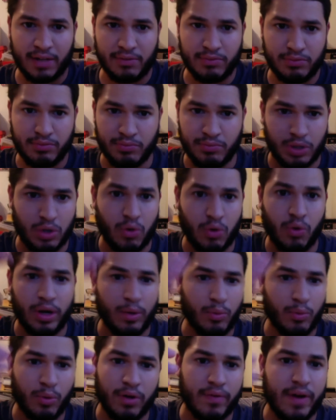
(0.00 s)

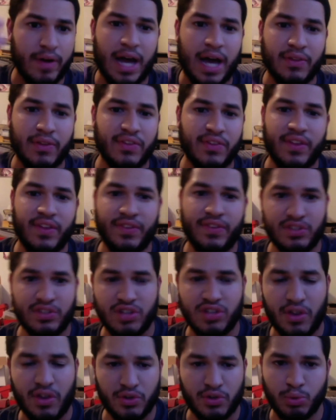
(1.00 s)
recording 1 round and then there's
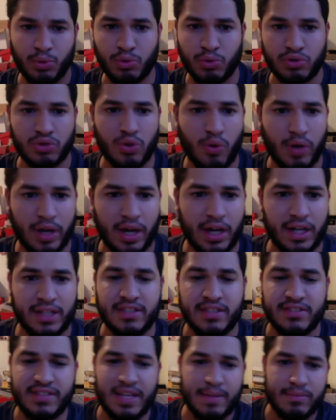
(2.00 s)
other duels going on at
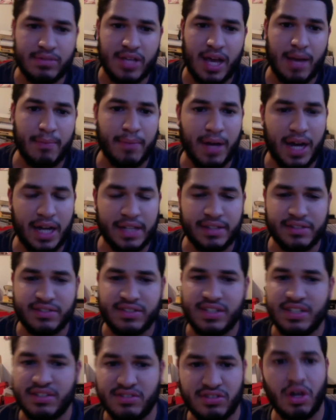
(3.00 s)
the same time behind the
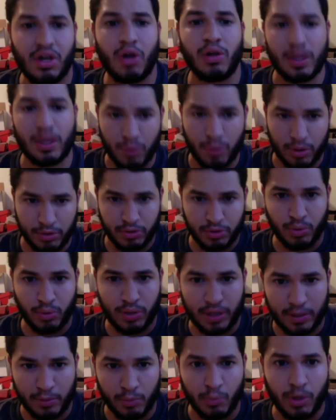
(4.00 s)
scenes. No, like, we're
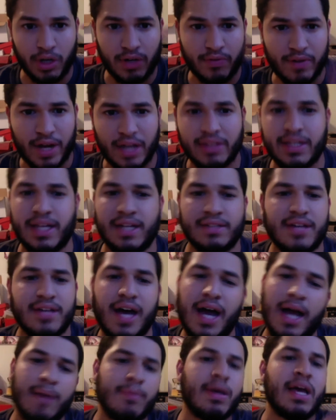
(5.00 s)
doing 1 round at a
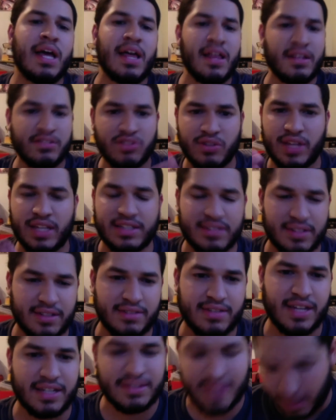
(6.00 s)
time, so that's going
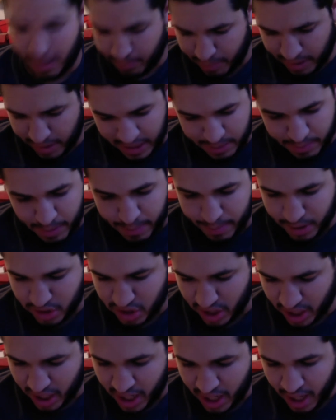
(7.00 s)
to take time, and that's pretty much
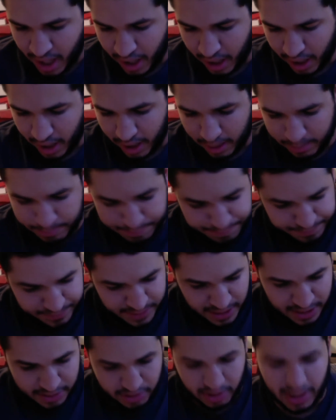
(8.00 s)
it.
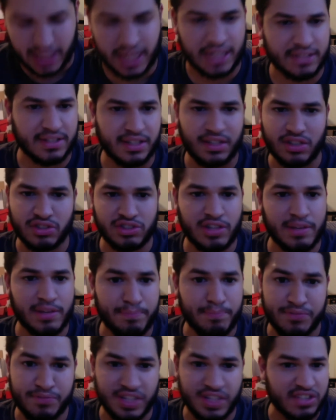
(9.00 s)
So like I said, there's
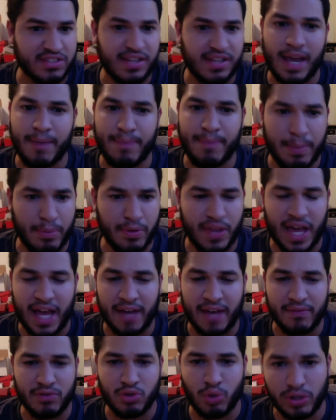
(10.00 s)
6 to 8 people that
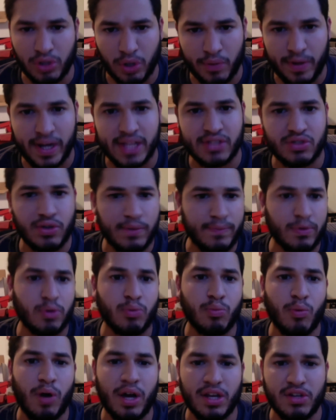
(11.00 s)
have joined already, so if you
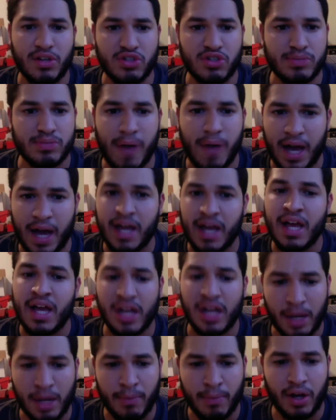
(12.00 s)
want your spot,
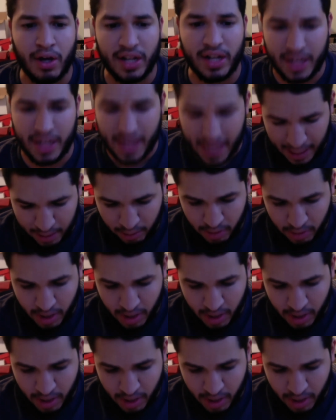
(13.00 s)
come on in now.